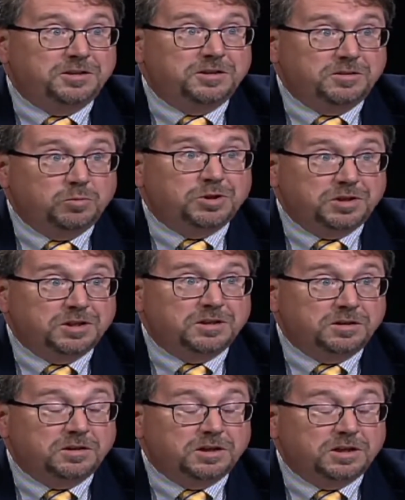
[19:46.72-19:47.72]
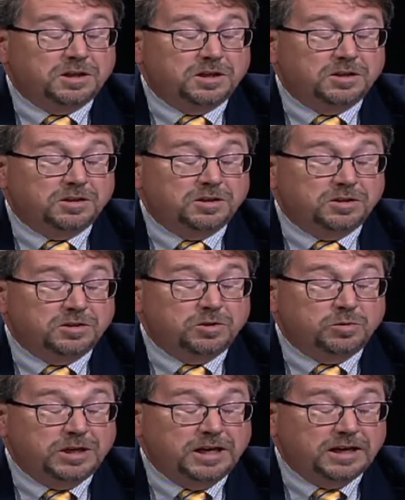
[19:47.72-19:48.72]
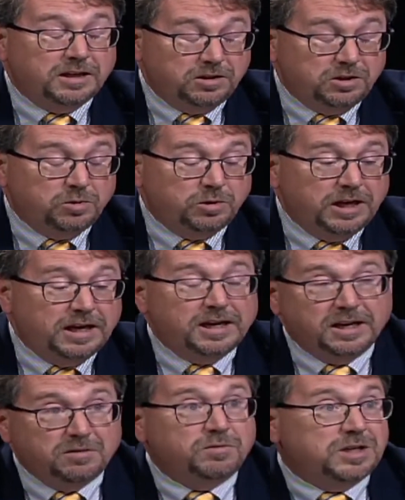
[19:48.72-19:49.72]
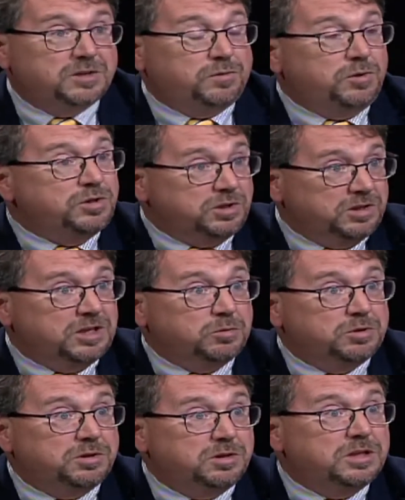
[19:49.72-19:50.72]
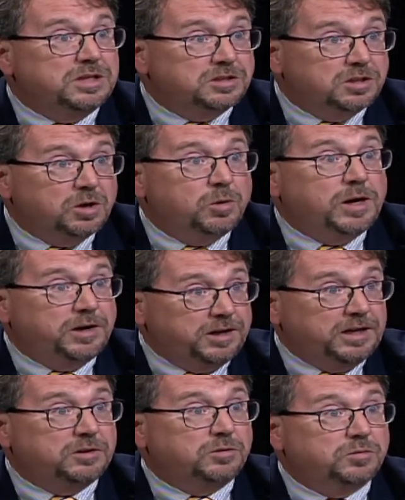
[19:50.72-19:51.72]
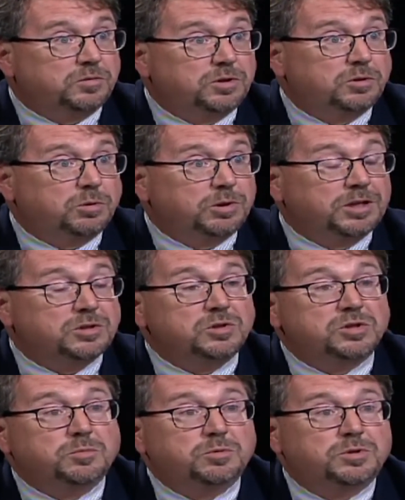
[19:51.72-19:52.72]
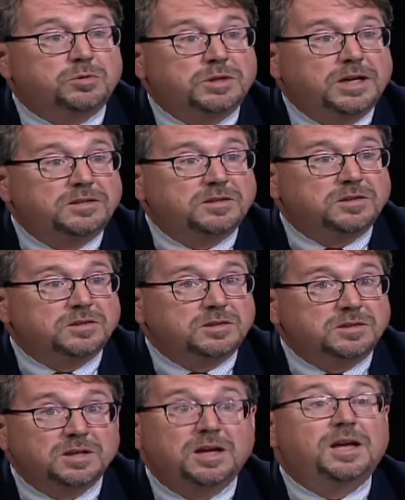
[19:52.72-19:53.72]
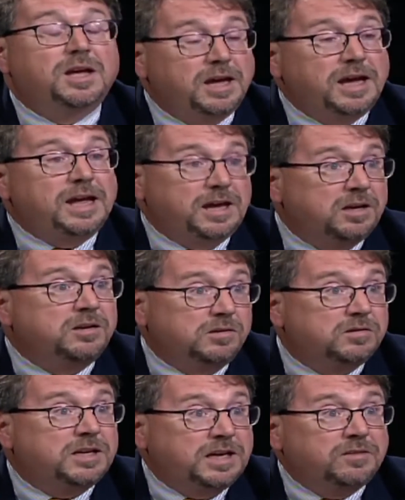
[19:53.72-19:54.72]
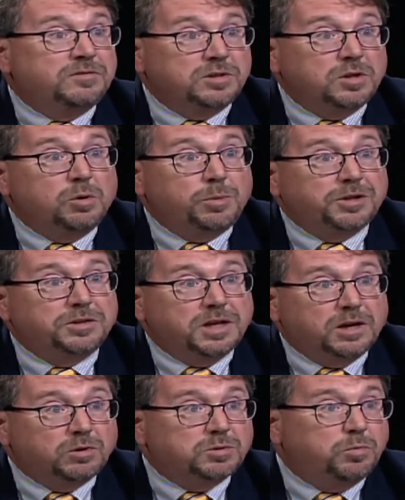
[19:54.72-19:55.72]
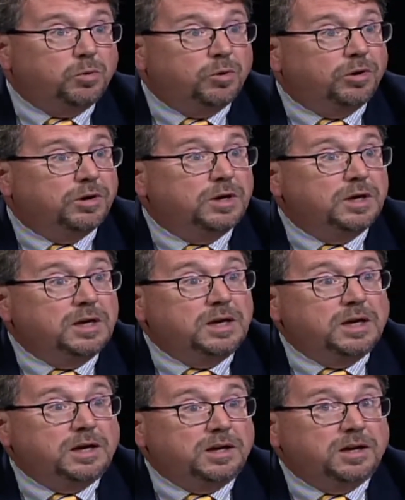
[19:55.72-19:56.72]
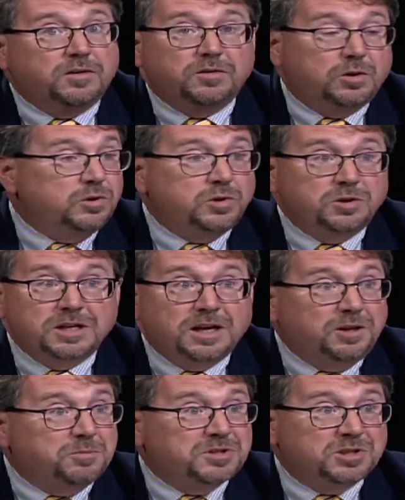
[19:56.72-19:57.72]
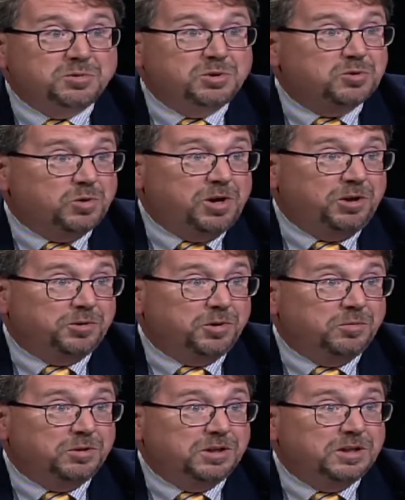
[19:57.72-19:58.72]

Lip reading: within the UK, and vice versa. They would need to know how to handle their relationship with UK citizens, and they have to know about the Irish border. Those are the elements of the withdrawal agreement.